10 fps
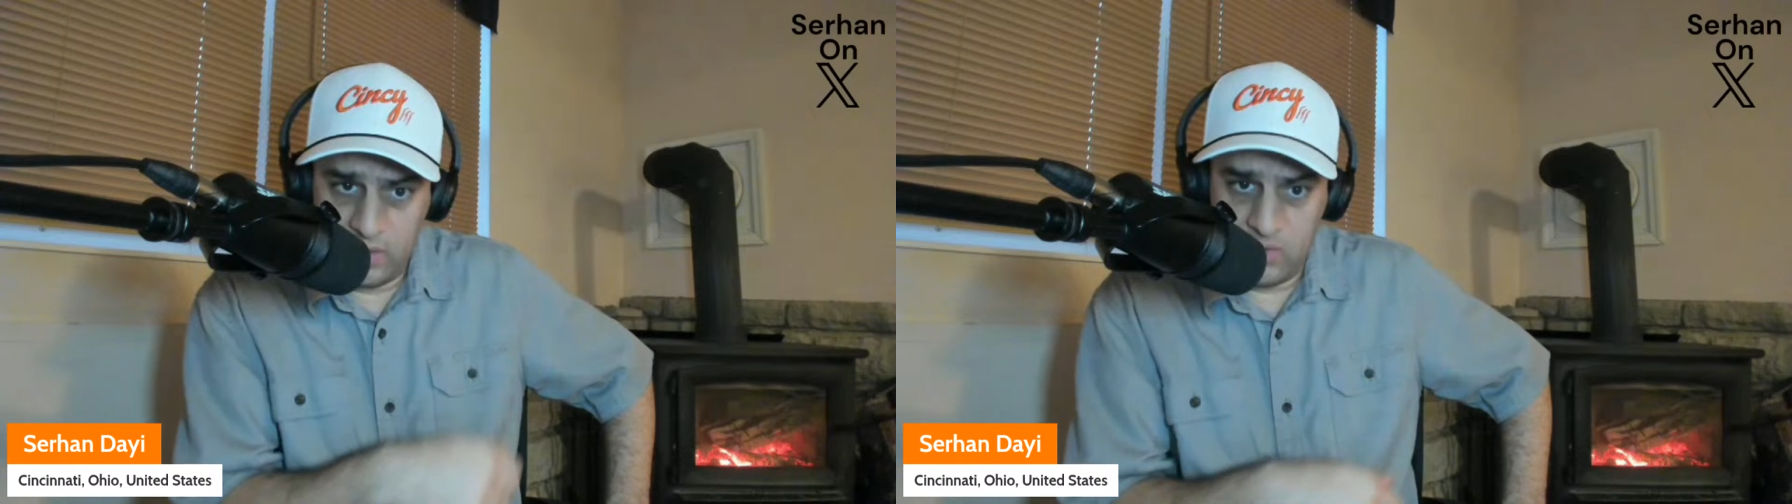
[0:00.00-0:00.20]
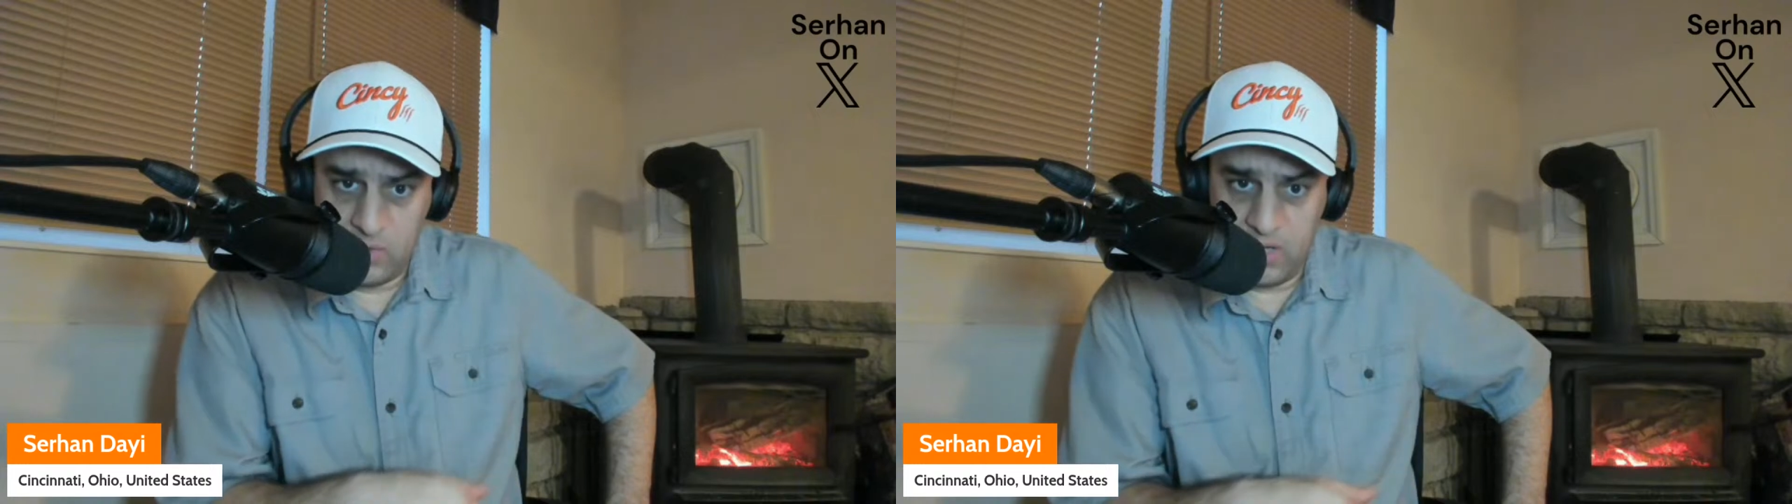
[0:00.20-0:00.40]

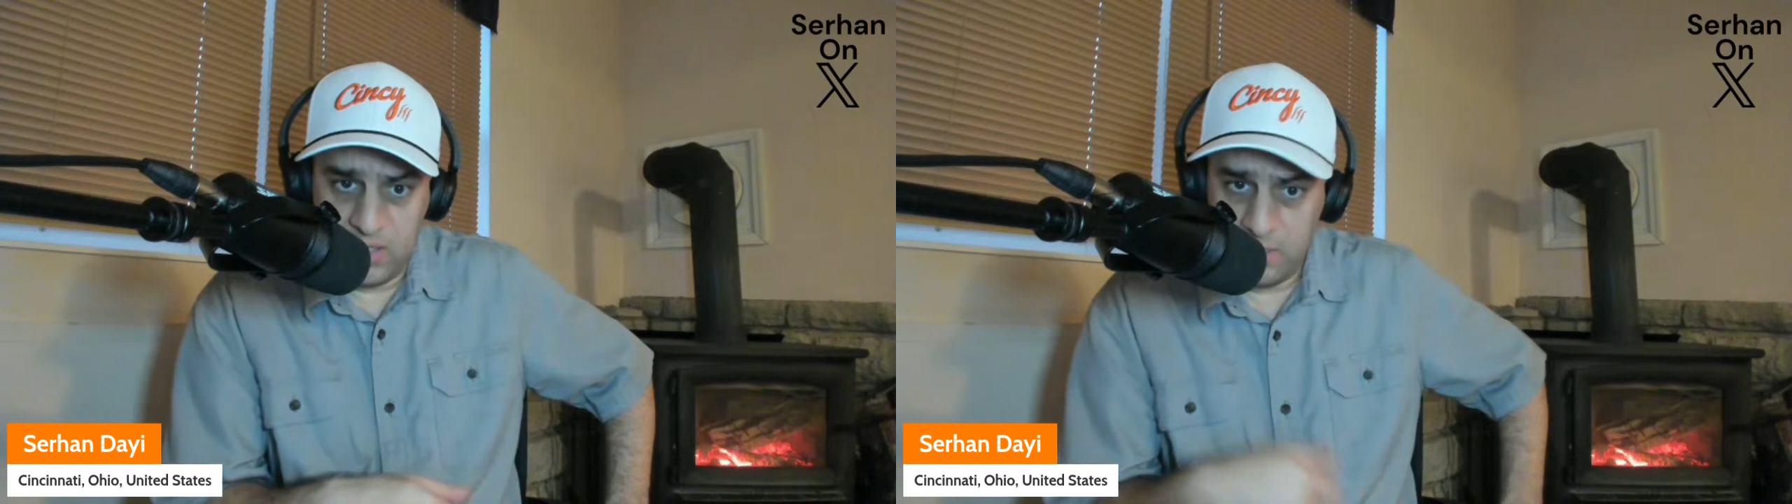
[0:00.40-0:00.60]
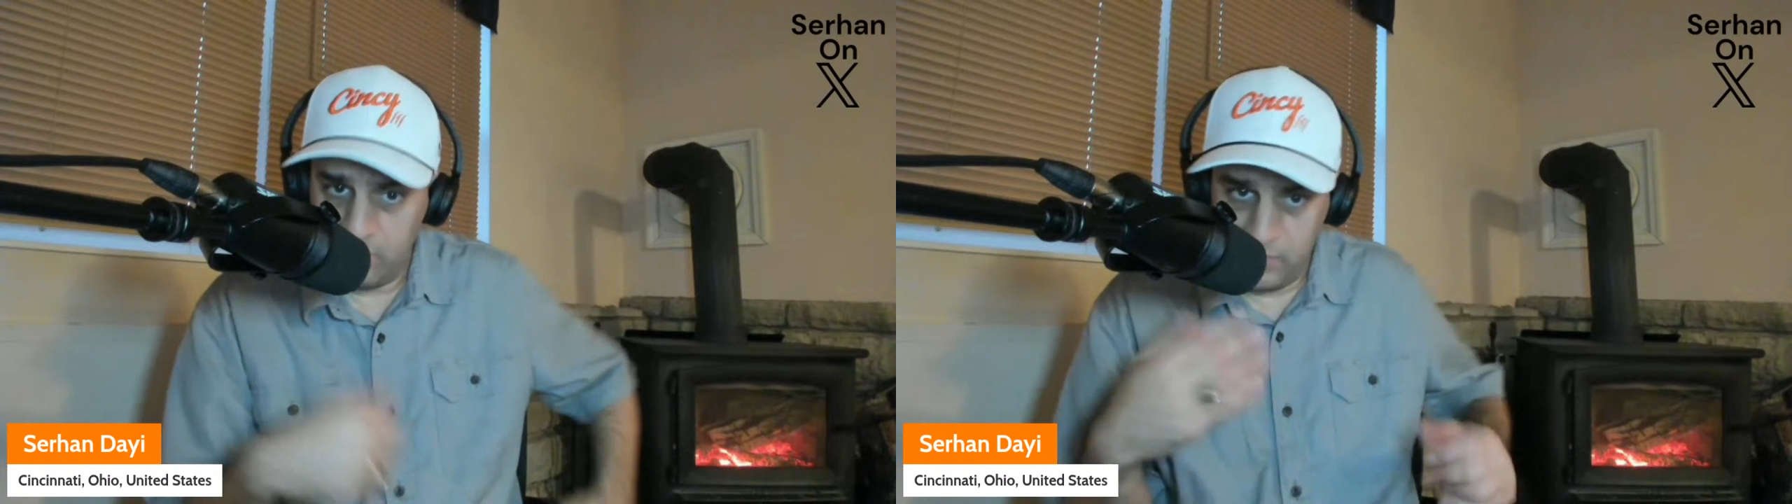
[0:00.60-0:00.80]

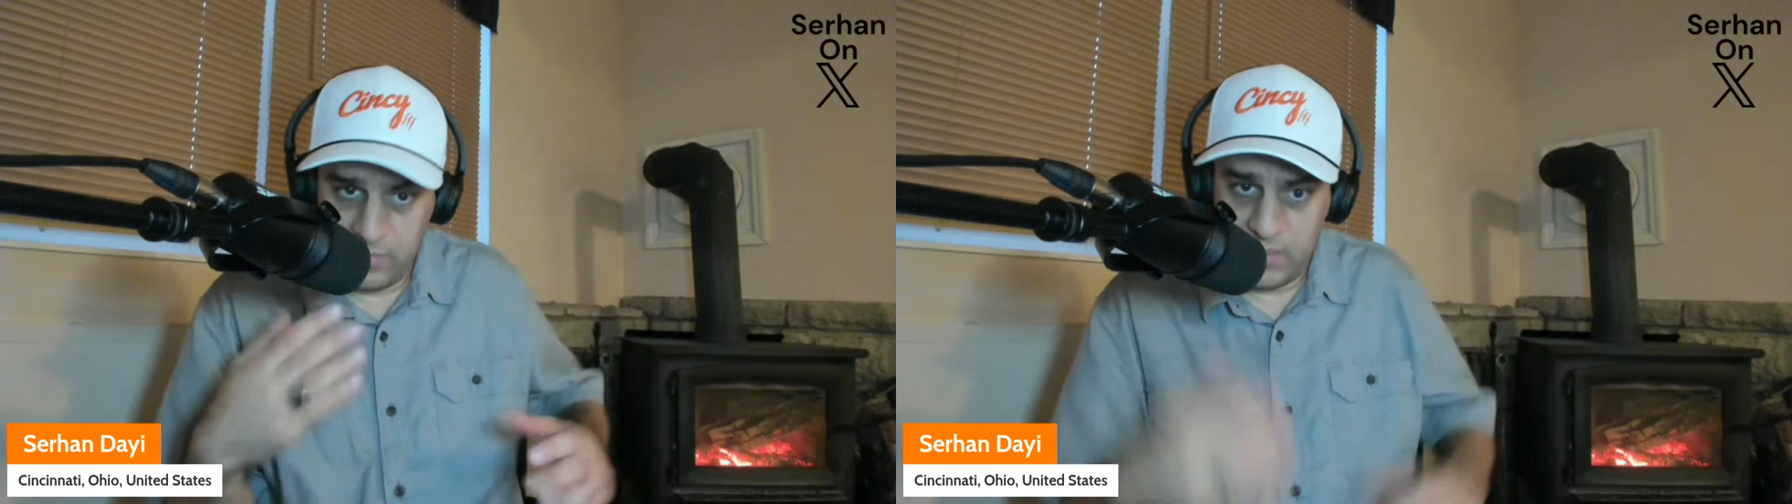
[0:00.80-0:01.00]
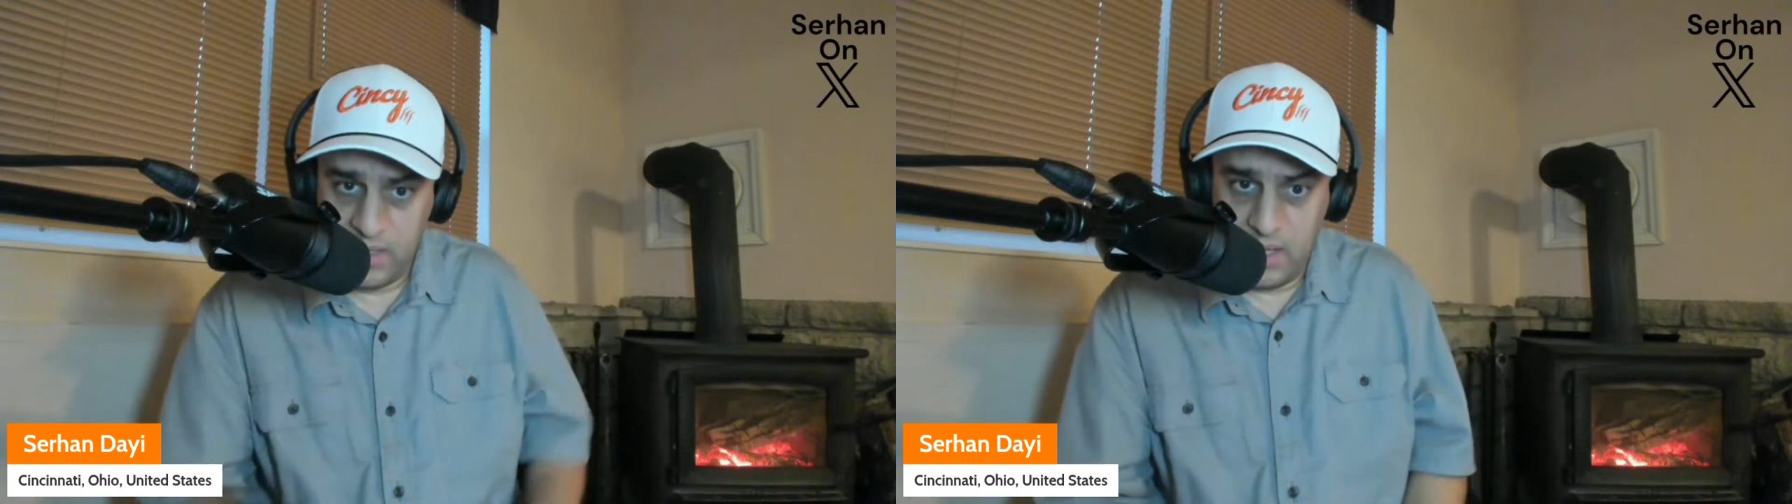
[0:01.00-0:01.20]
Detroit,
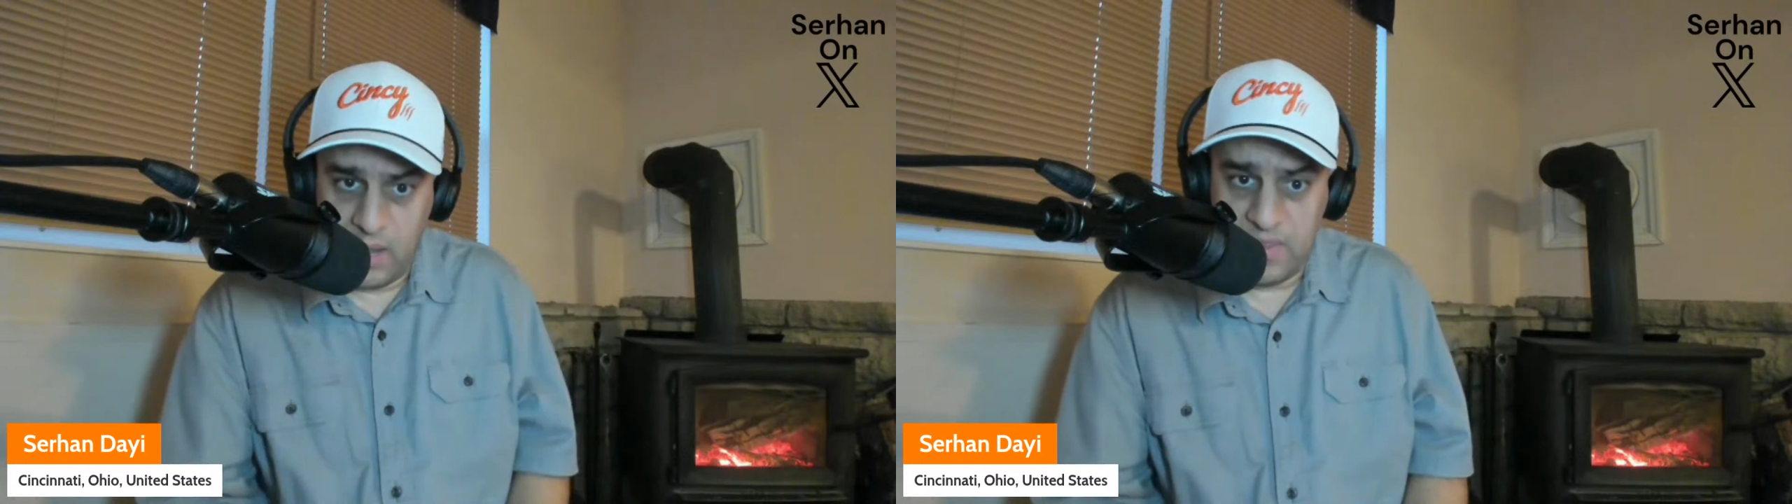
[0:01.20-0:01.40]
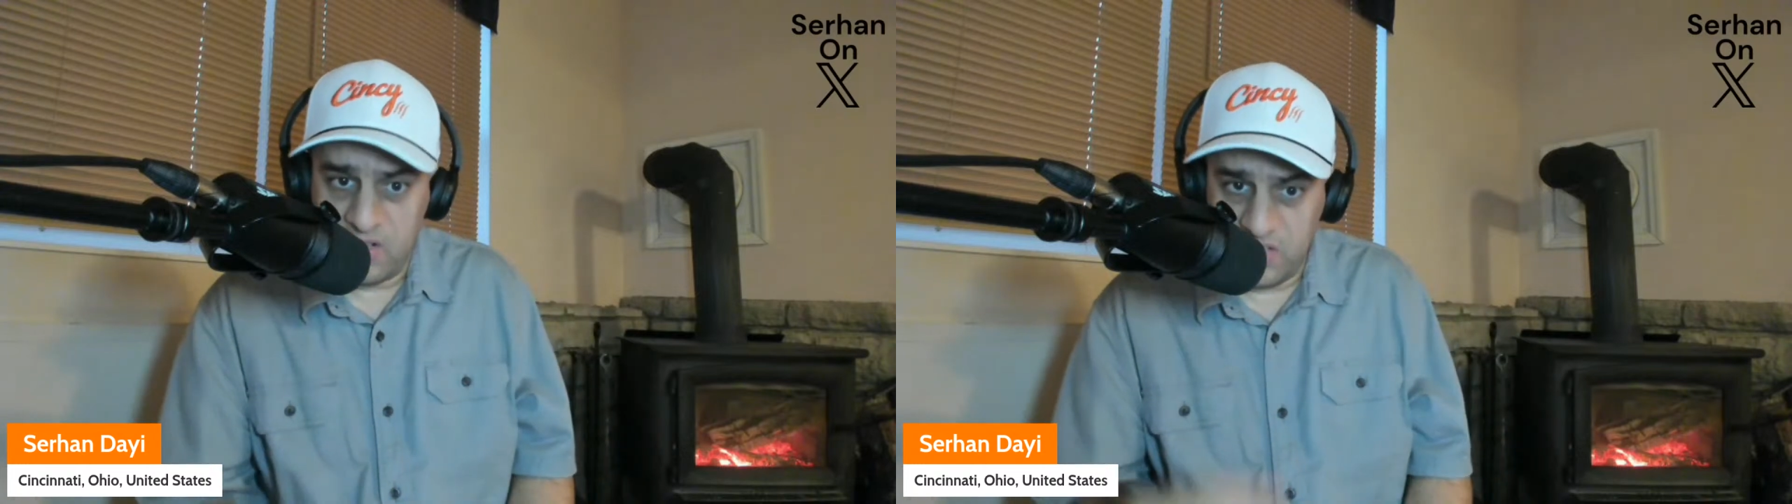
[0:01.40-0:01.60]

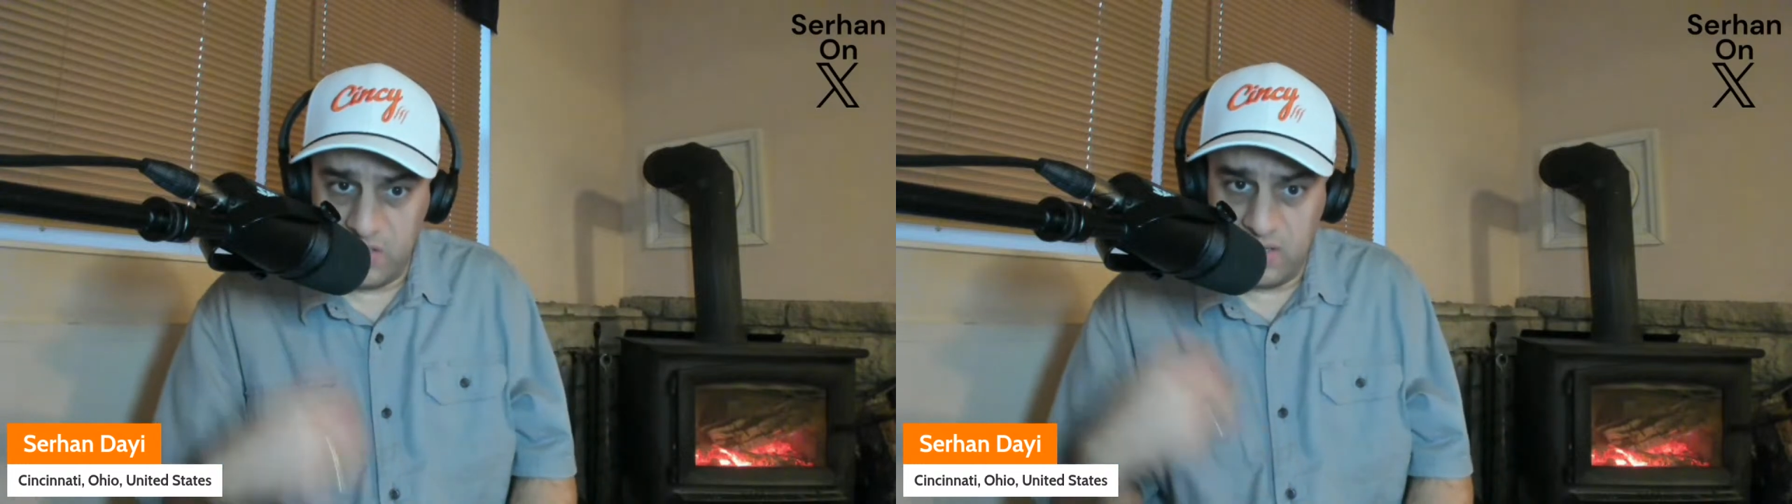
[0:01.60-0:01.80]
I mean, they're